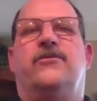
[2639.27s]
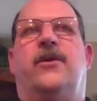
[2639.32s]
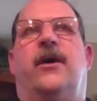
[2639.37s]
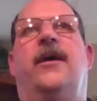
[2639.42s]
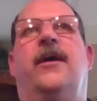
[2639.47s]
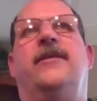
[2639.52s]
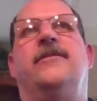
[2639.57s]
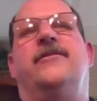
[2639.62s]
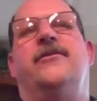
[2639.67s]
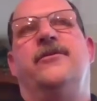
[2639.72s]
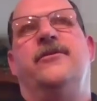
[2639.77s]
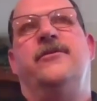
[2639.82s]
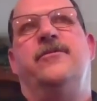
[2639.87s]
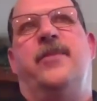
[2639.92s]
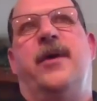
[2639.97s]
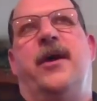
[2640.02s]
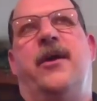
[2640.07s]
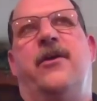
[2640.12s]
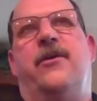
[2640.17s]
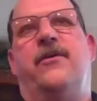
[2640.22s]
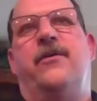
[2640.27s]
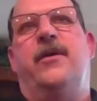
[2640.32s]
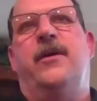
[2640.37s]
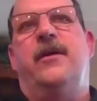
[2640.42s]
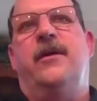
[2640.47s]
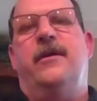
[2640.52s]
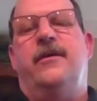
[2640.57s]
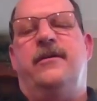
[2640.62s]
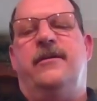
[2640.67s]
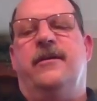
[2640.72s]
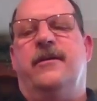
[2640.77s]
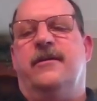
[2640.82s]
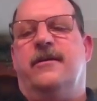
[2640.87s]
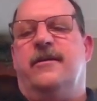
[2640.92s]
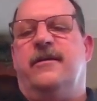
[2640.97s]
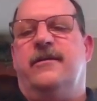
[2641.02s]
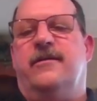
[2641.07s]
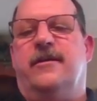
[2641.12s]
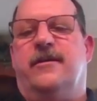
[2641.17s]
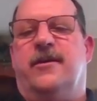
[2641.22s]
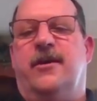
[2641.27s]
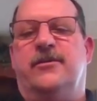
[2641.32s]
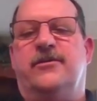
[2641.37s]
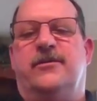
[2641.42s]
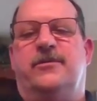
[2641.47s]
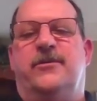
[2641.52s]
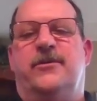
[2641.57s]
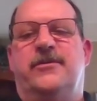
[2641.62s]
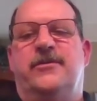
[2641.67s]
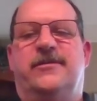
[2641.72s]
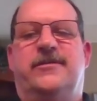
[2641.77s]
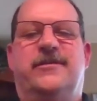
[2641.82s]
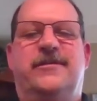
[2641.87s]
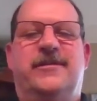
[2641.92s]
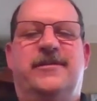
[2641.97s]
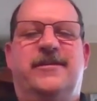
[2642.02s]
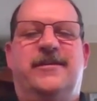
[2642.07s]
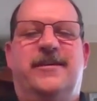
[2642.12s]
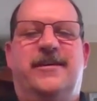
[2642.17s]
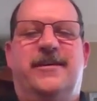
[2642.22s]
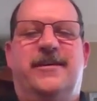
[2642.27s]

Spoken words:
trying to better the customer's